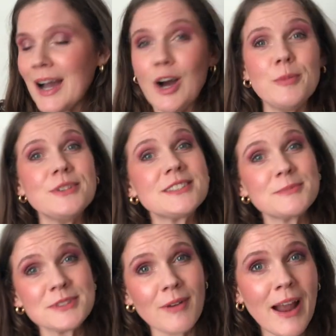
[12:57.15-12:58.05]
I hope you
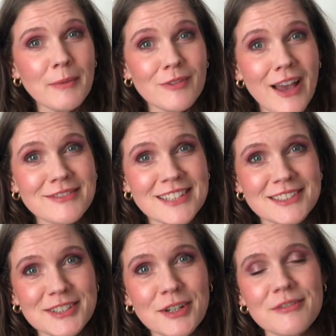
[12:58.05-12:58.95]
subscribe if you haven't done
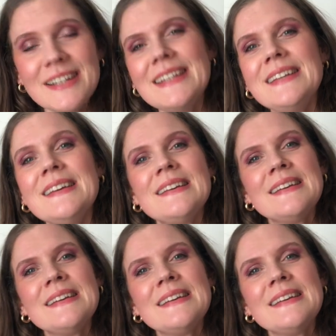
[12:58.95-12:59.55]
so already,